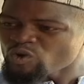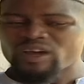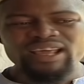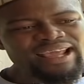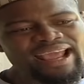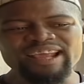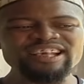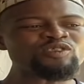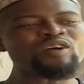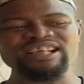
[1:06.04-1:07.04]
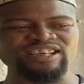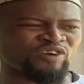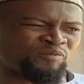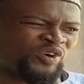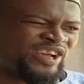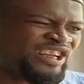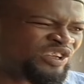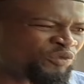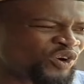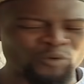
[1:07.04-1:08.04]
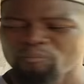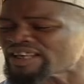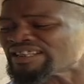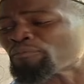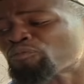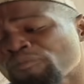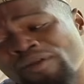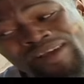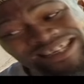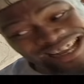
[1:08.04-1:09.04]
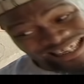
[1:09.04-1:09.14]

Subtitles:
Look, it's not as if I'm not ready to follow you. But the problem is